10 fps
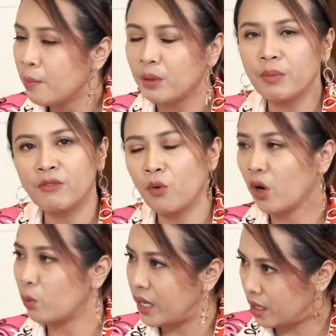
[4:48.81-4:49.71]
But
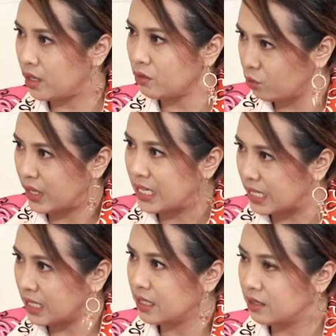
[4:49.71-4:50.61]
before we
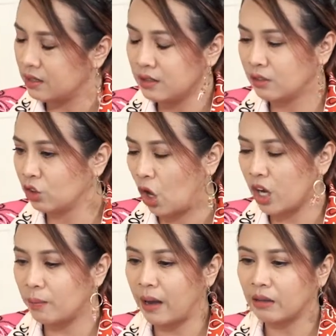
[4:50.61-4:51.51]
really
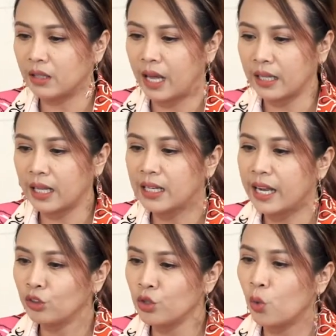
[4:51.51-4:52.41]
talk about that, I'd
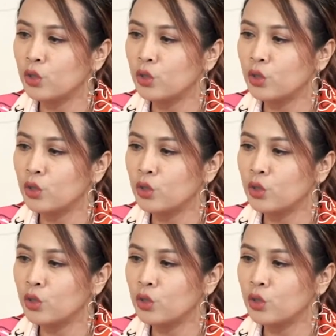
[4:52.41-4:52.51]
like to know,